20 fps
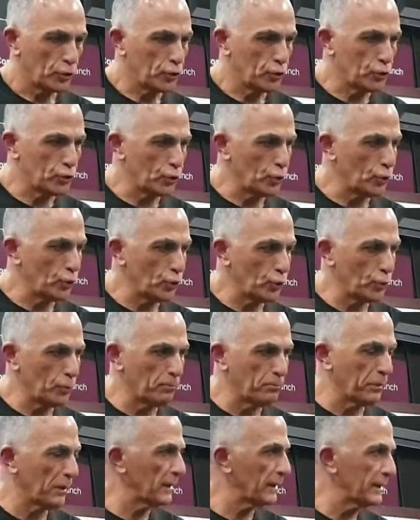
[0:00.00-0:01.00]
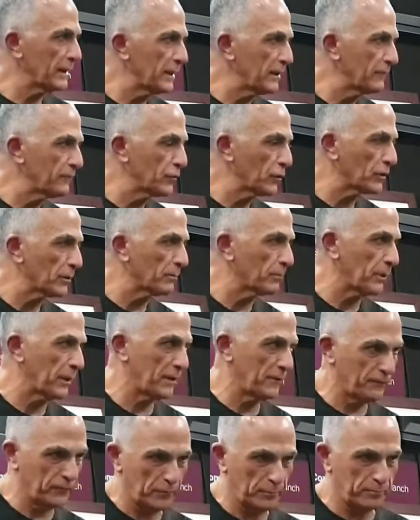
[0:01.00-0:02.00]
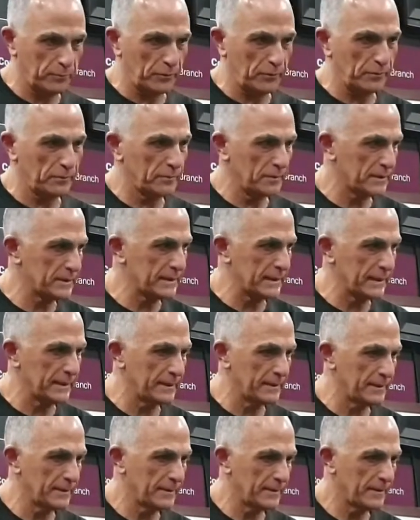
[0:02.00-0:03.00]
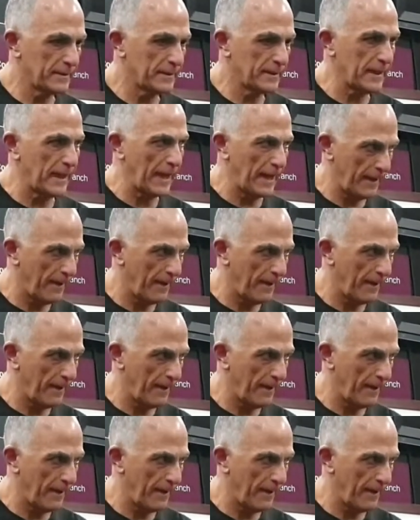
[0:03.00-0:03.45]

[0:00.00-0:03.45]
Do you believe you can play football? I said, yeah.